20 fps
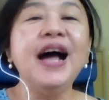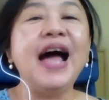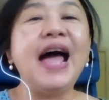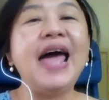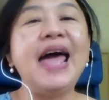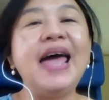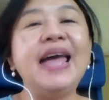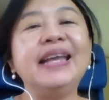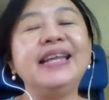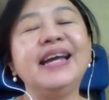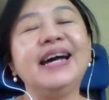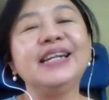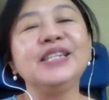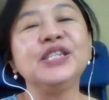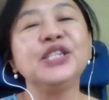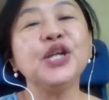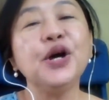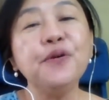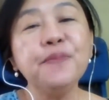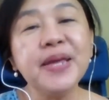and
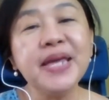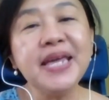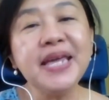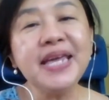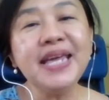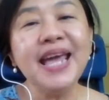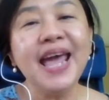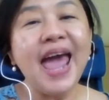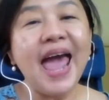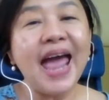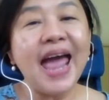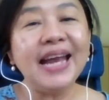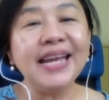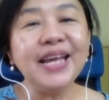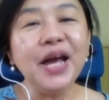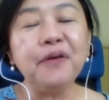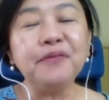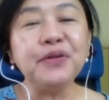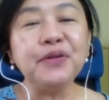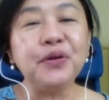show me
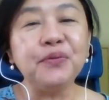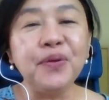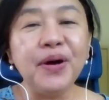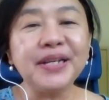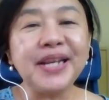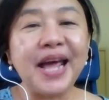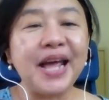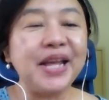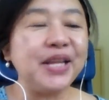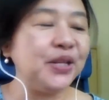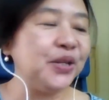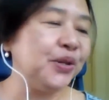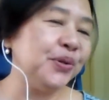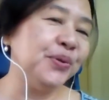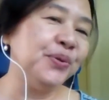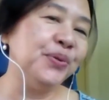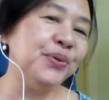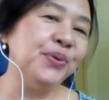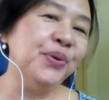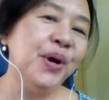any of the work that
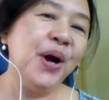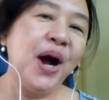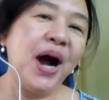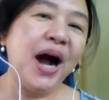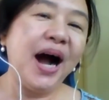you